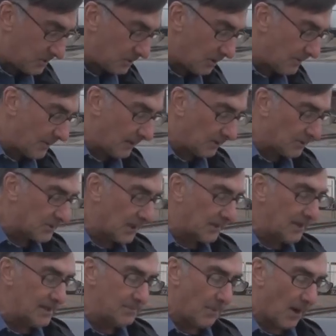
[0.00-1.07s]
be sure, but it looks
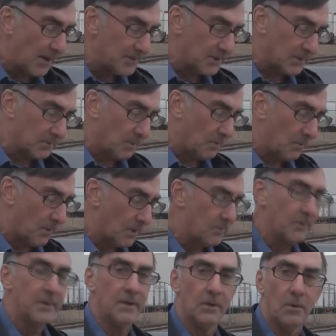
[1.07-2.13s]
like these modules will
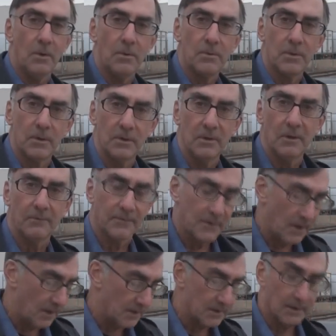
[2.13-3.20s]
work with your older Nerf
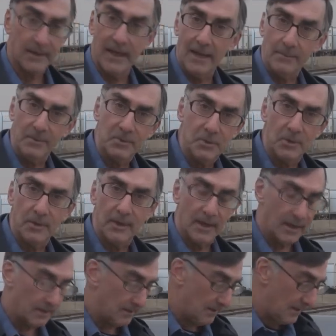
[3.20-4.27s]
guns. I can't be sure
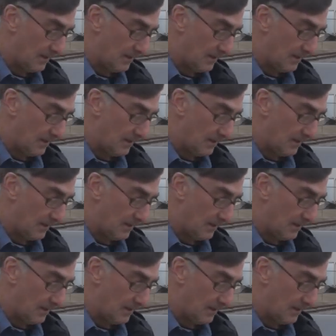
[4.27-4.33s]
yet.